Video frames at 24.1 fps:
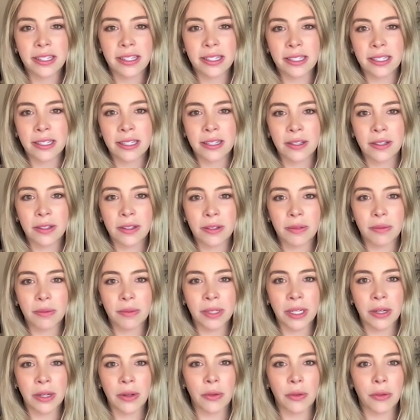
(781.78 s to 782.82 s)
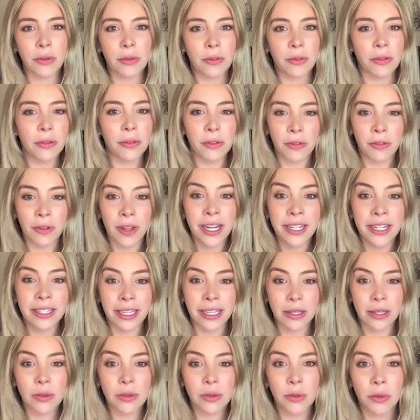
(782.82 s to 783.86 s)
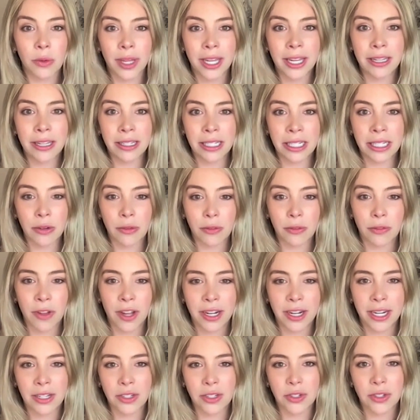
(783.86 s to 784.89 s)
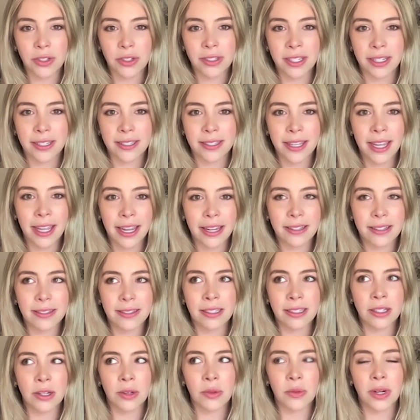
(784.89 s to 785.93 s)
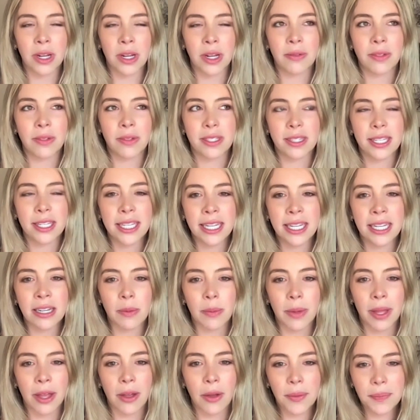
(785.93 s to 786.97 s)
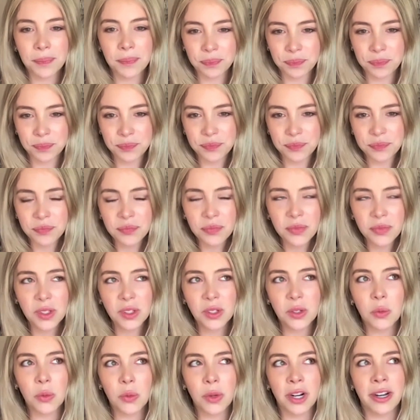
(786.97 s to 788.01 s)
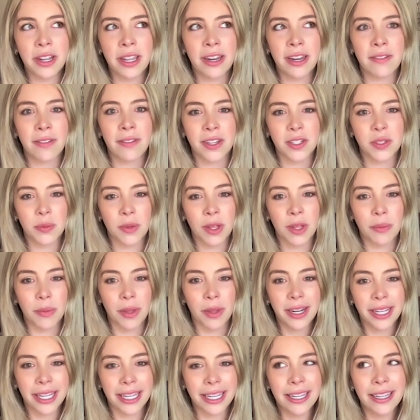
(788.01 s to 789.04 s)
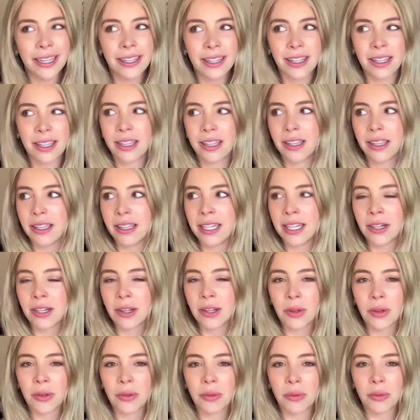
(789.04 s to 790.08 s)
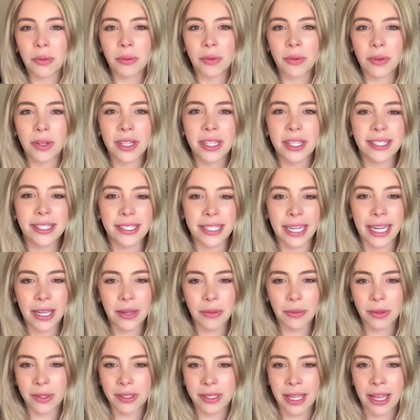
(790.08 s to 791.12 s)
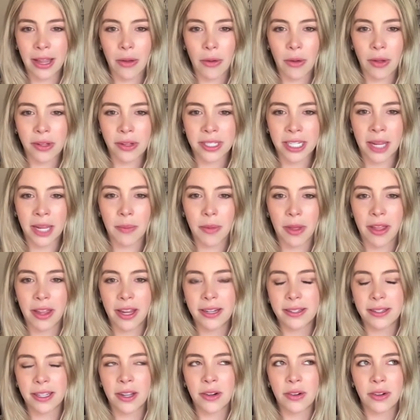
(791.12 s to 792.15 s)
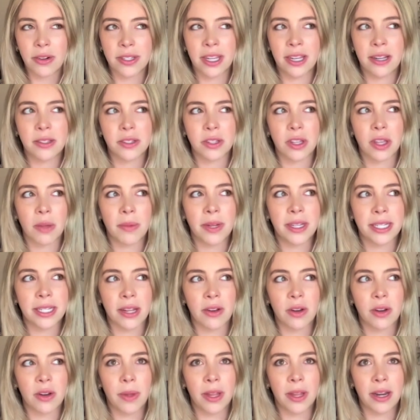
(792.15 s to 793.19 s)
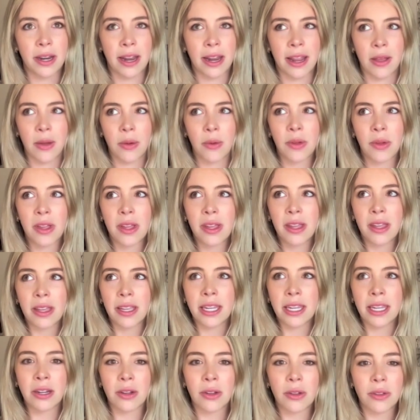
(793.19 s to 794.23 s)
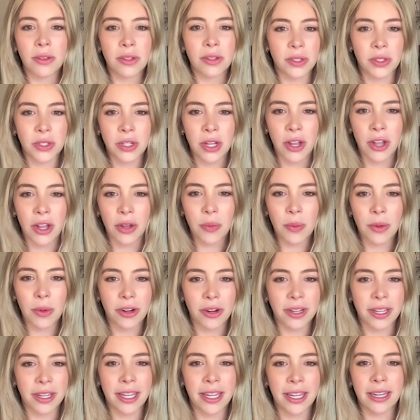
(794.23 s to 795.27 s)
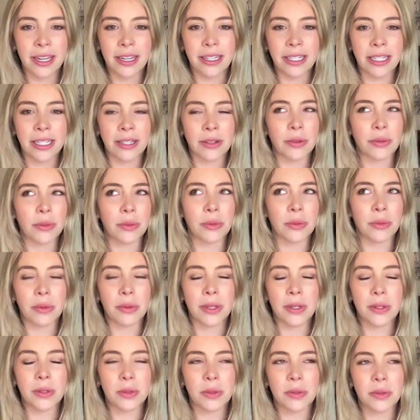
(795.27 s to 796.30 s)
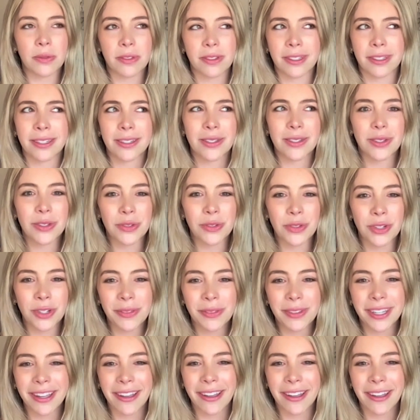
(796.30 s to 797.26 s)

to find like great, financial success. When I was thinking about where to invest my money, real estate was at all-time highs. I understand it's coming down a bit now. The stock market, is extremely